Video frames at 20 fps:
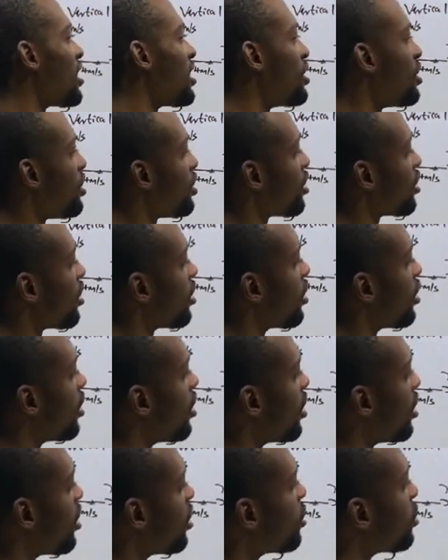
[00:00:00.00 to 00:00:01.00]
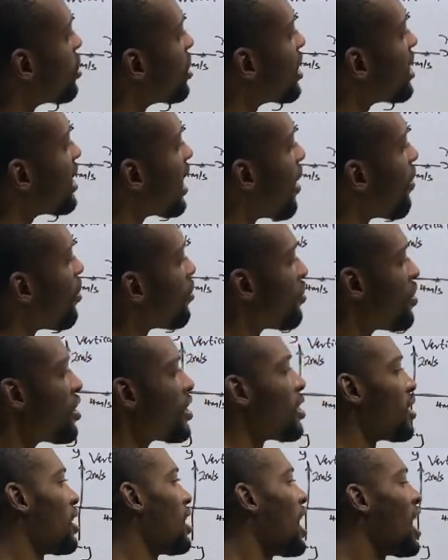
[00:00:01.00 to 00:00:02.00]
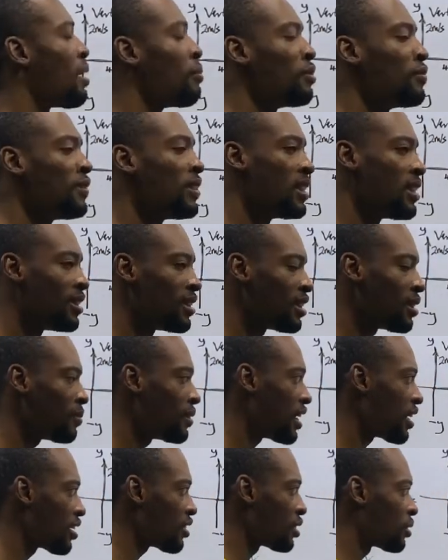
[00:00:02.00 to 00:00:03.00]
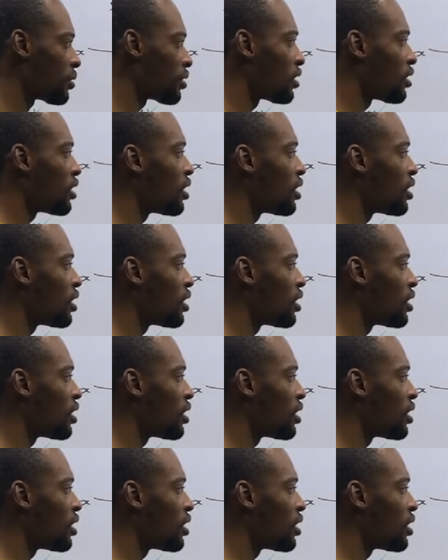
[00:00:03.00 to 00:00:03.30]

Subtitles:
this. You notice that the three are moving in the same direction.